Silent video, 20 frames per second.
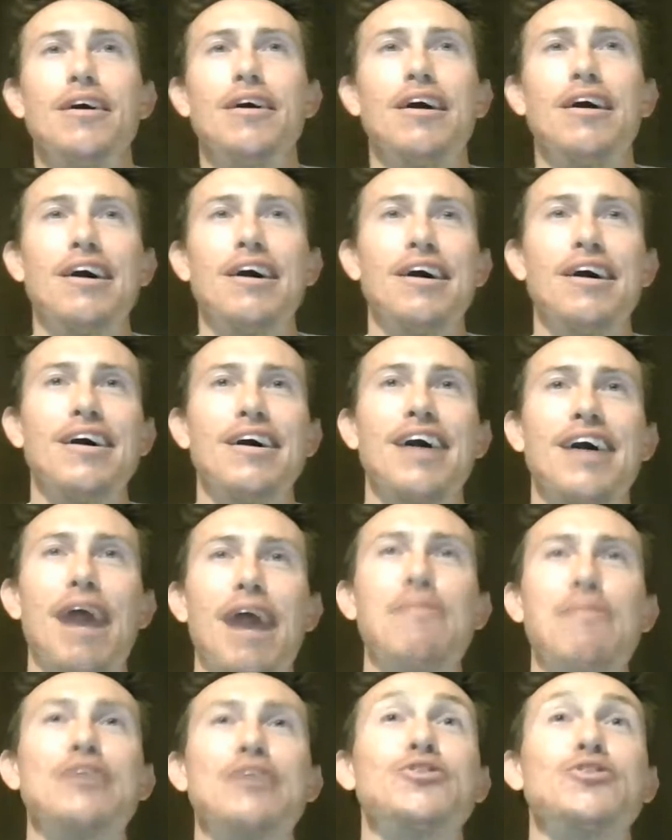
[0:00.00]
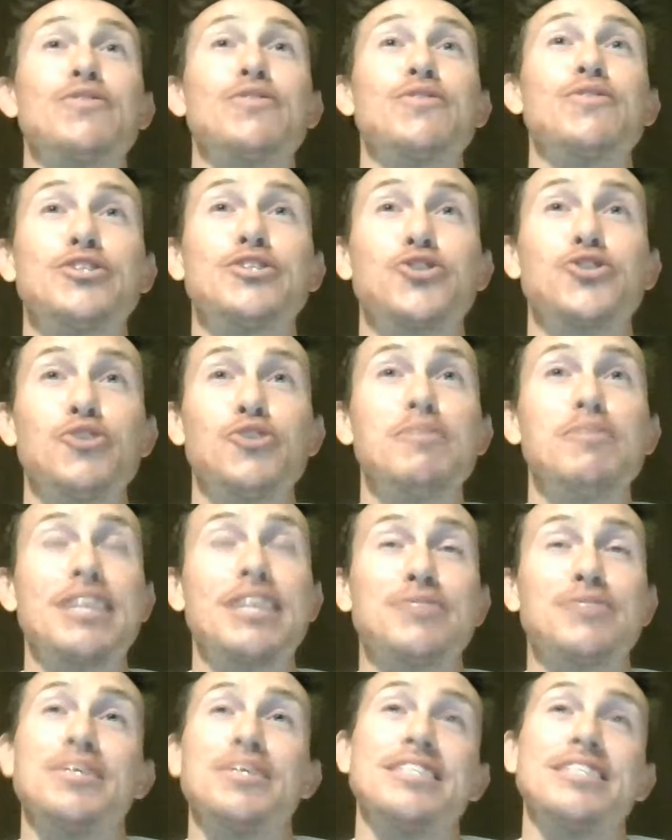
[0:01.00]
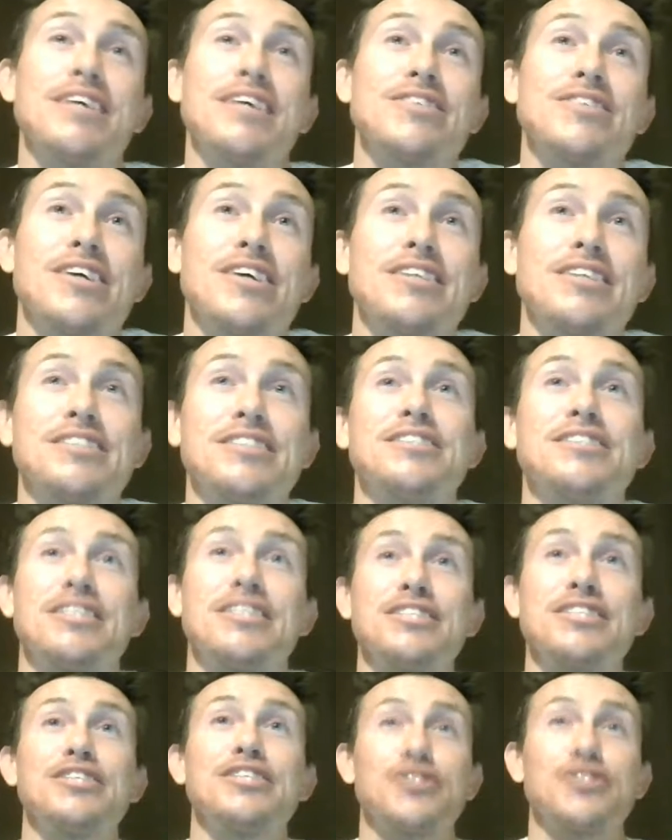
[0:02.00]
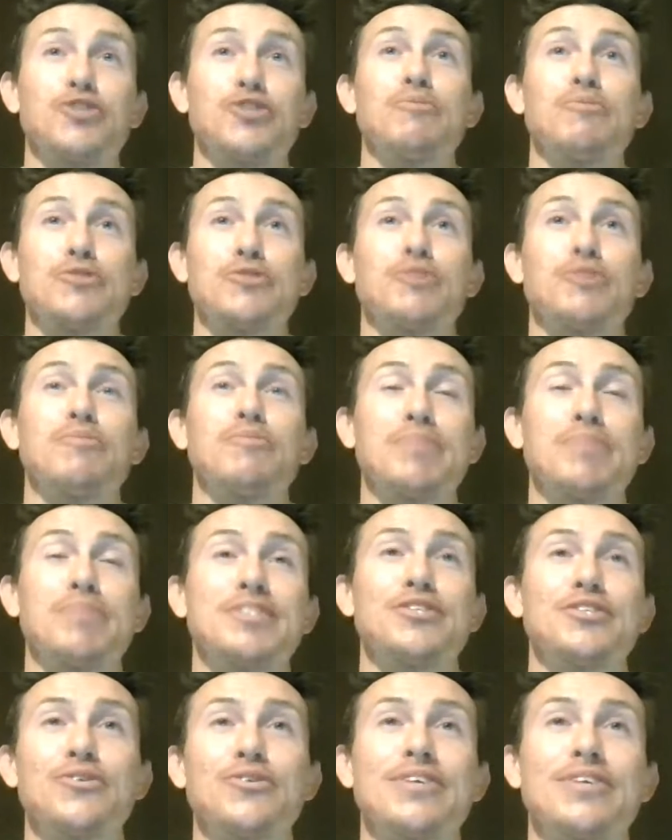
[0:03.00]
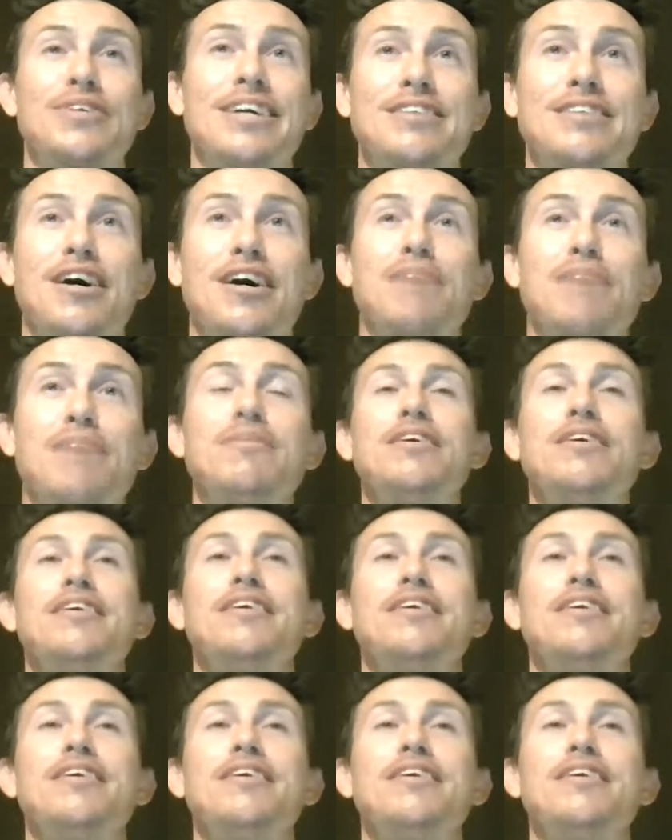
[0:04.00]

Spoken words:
I'm not sure if that's true, but that's what he tells us. He says he gets super, super busy during that time.